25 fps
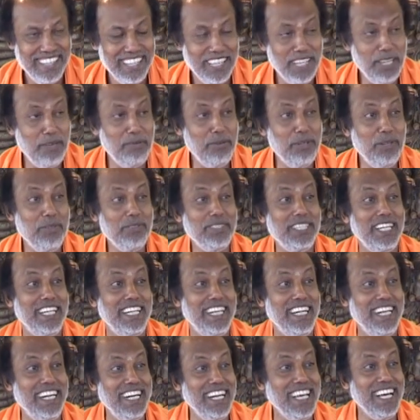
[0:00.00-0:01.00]
Even if you
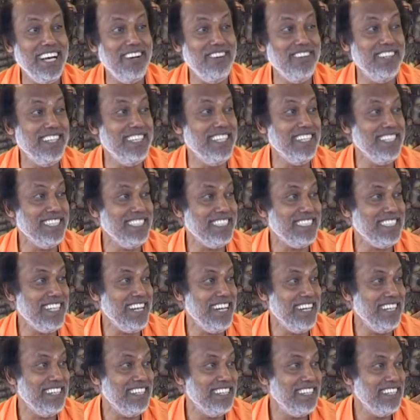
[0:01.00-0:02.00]
say India, will you
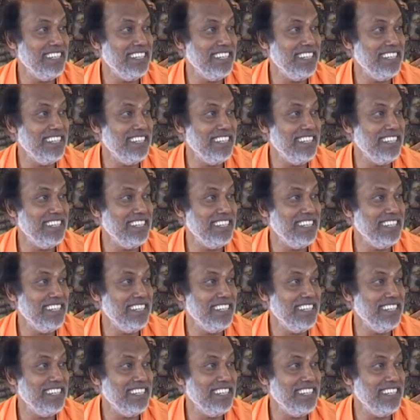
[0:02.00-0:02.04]
understand?